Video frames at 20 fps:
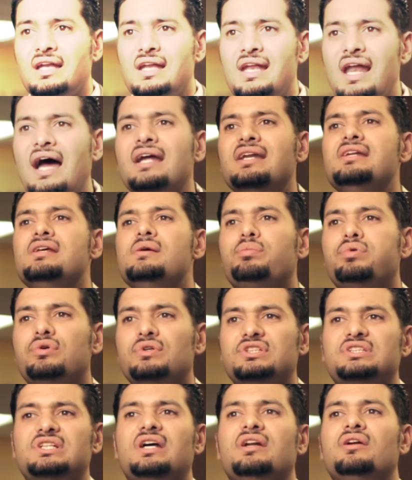
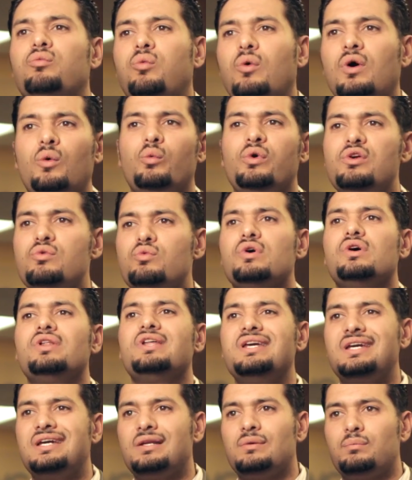90% of what we
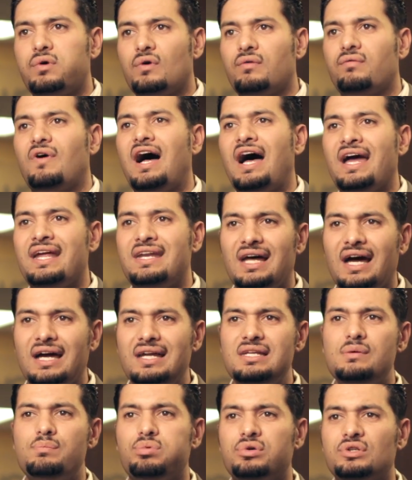really can provide,
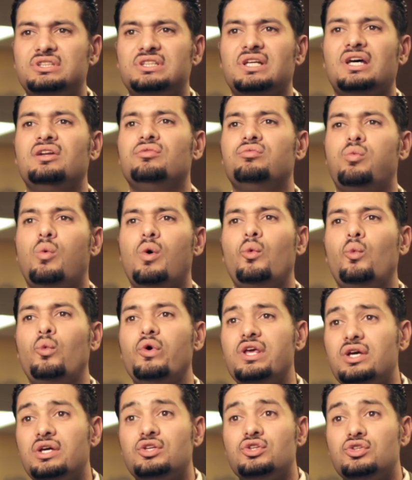90% of what
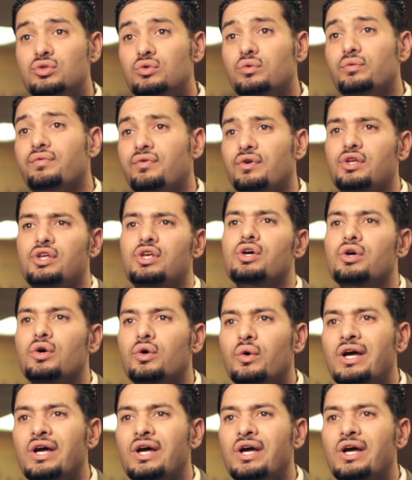we can do for you